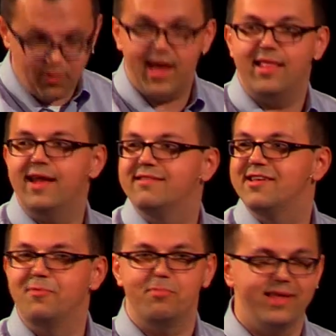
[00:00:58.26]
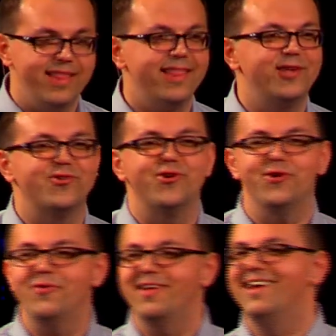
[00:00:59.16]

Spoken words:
why that is completely true,